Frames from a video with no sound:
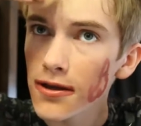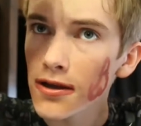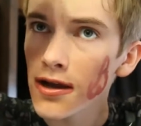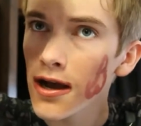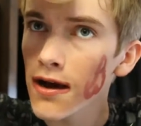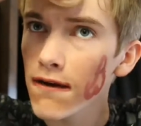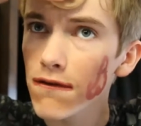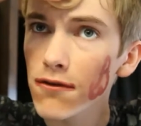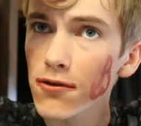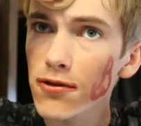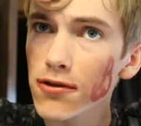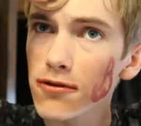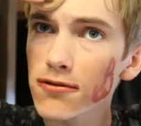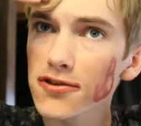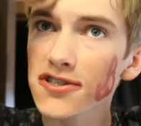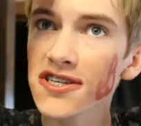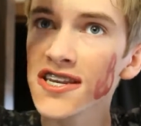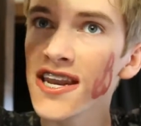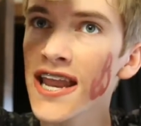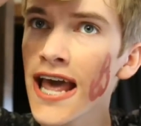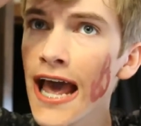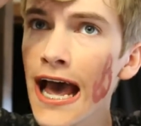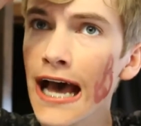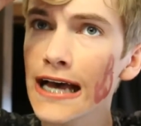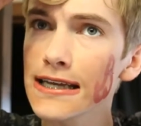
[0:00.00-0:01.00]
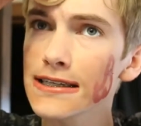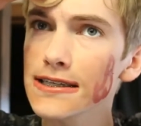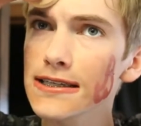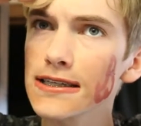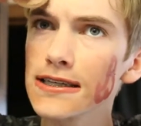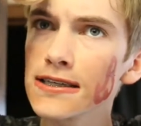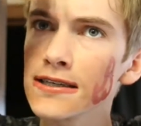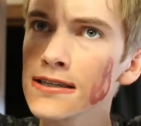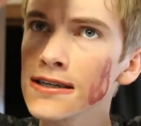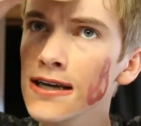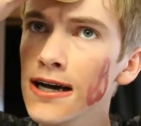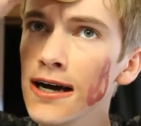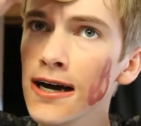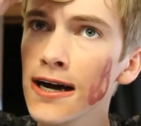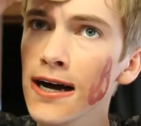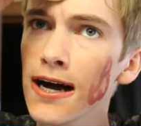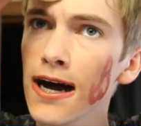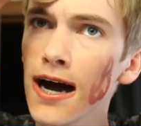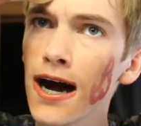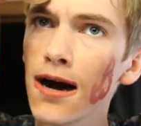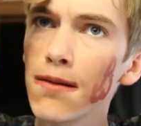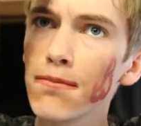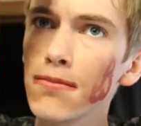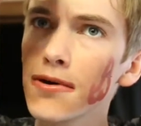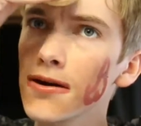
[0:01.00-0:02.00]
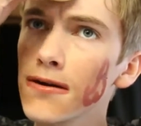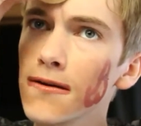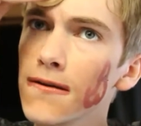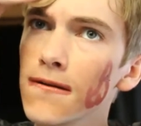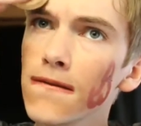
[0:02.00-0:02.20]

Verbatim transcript: Cover those nasties up.